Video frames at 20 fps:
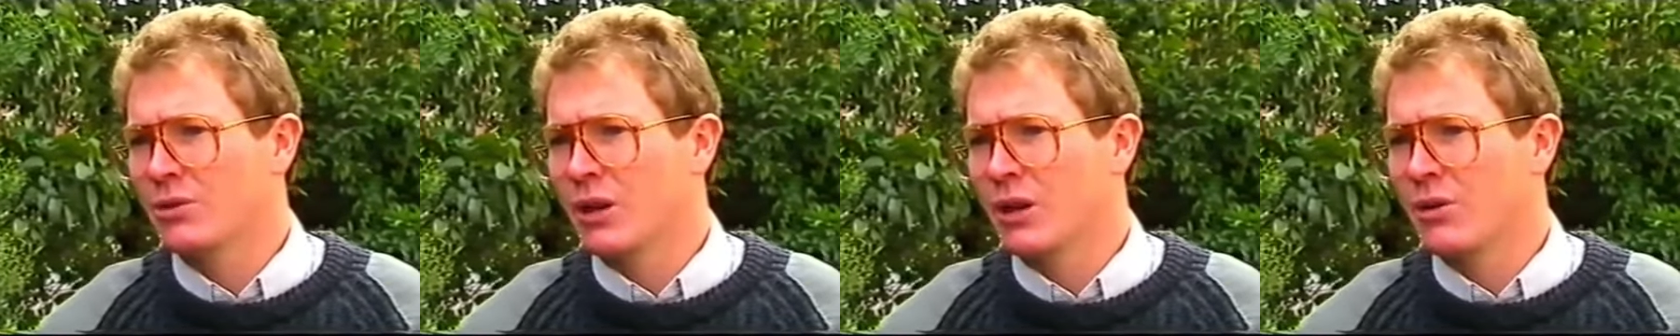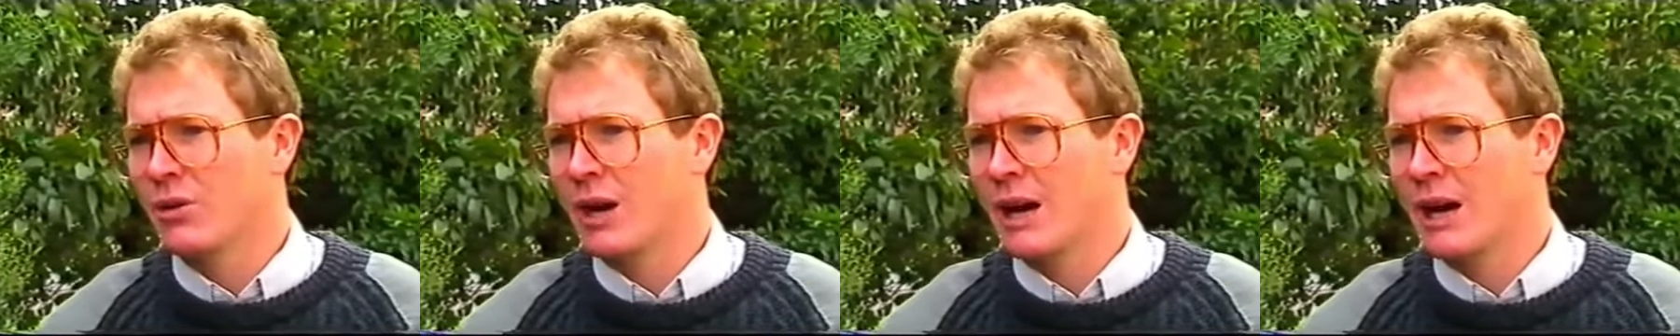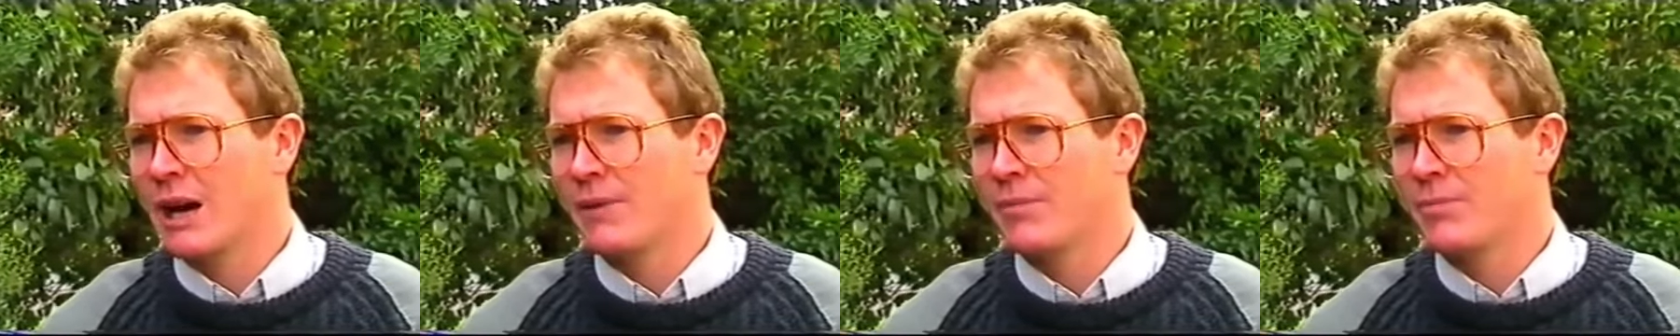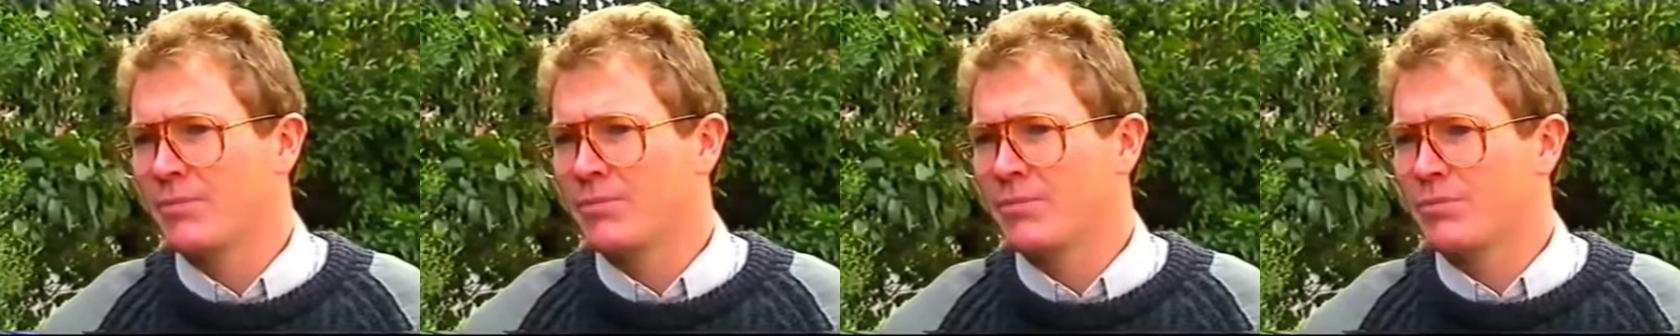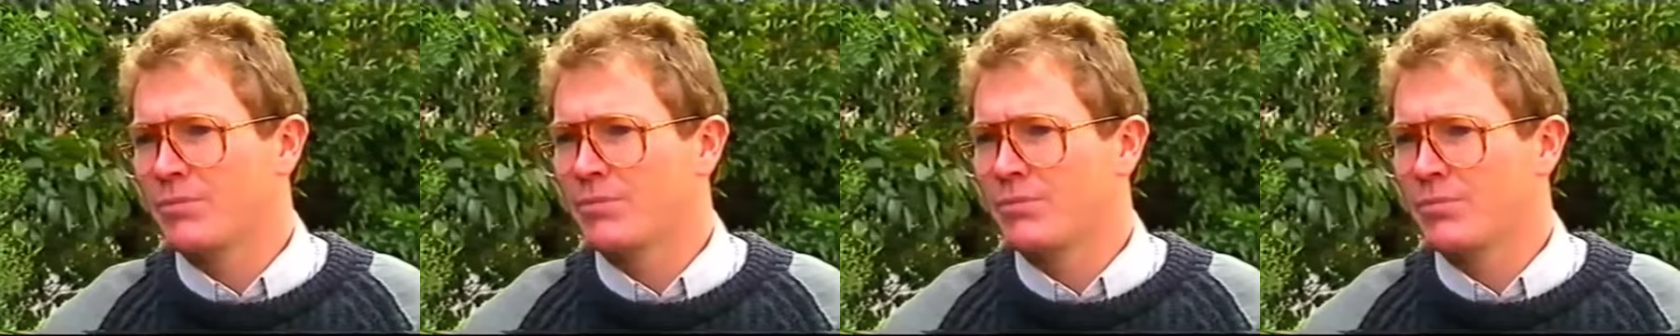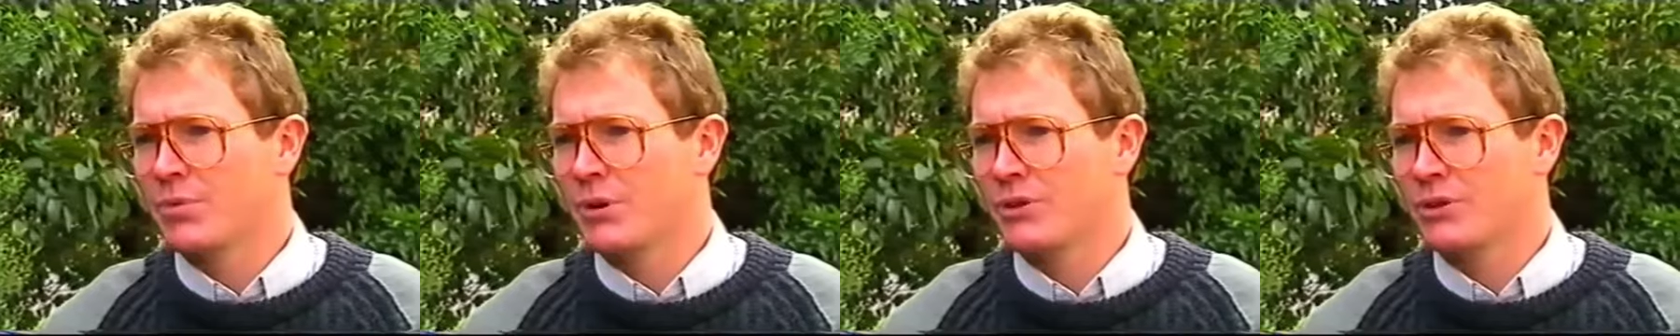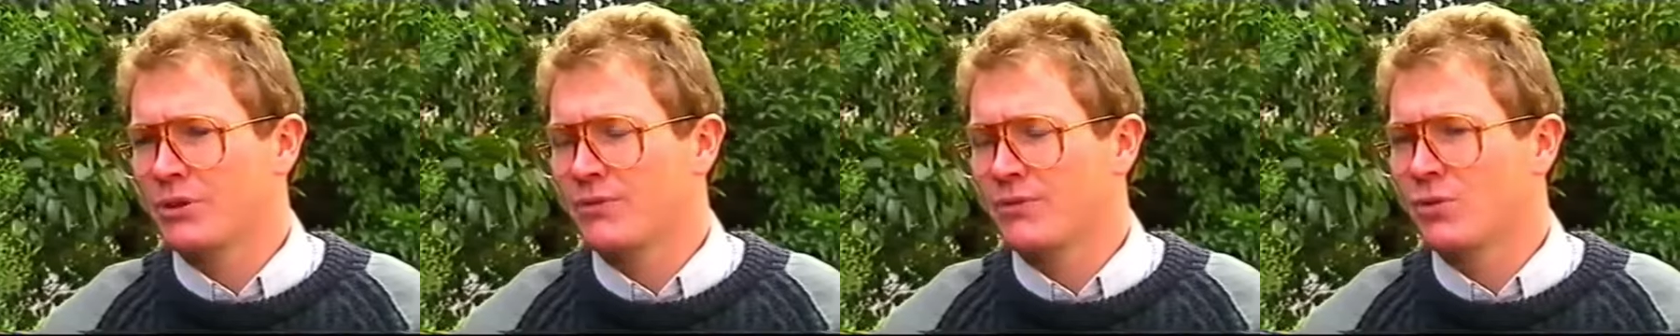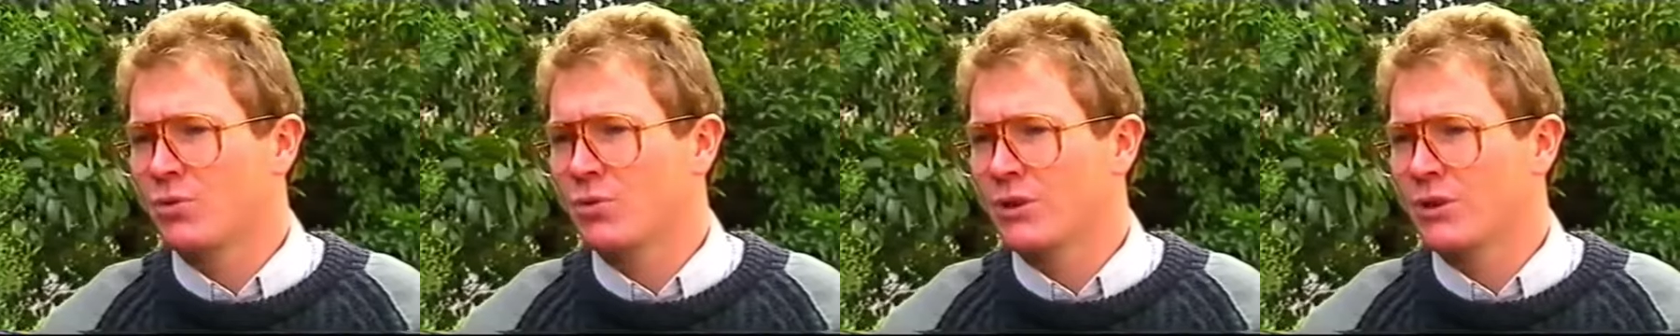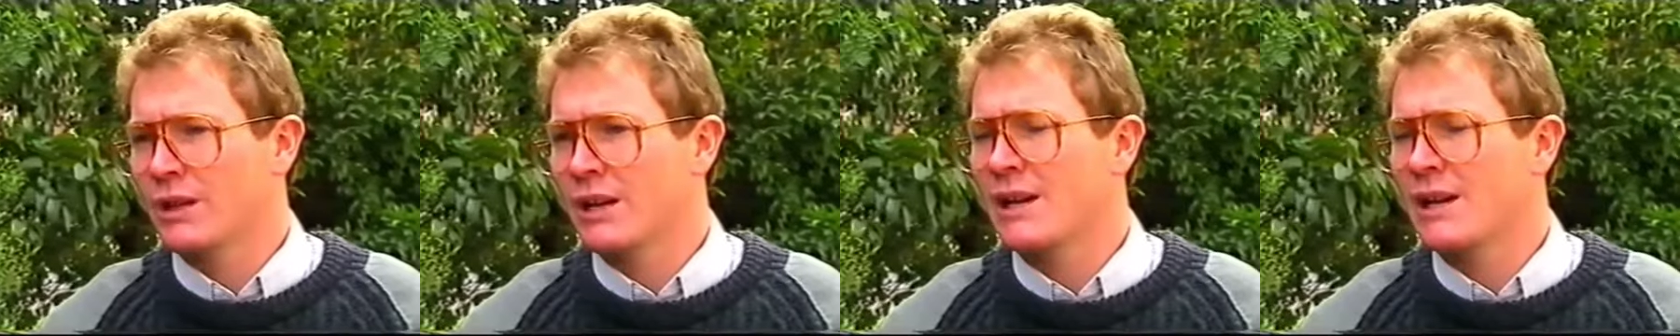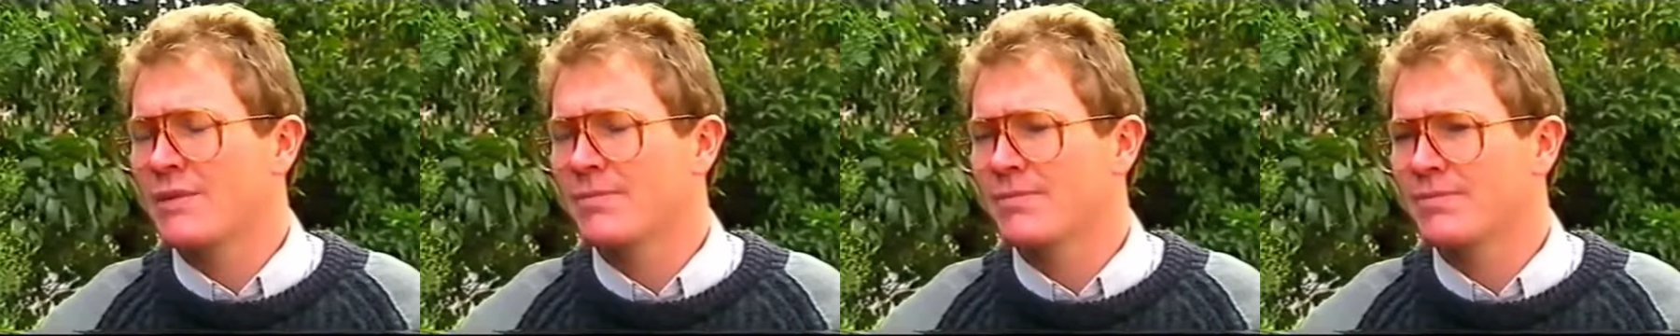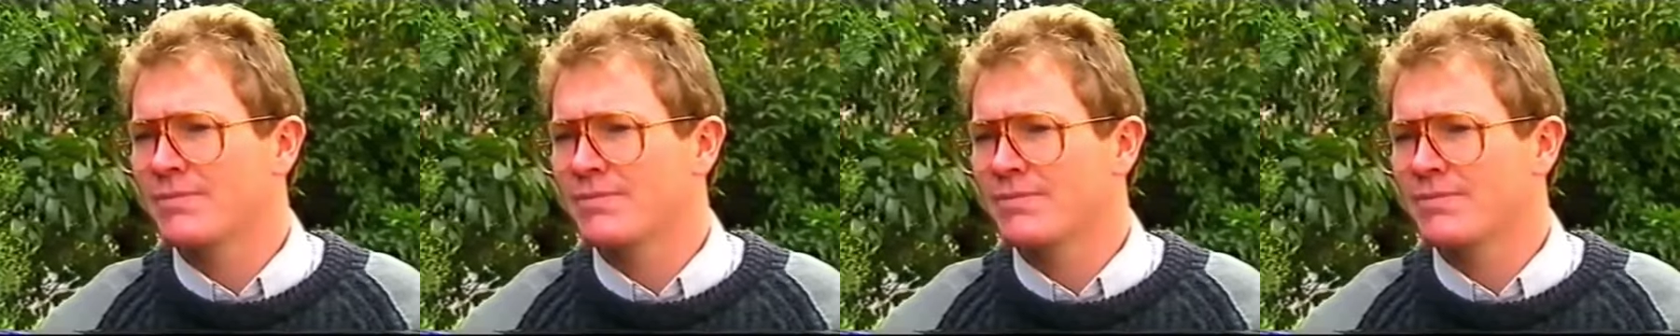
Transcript: you know, hard pressure fought game.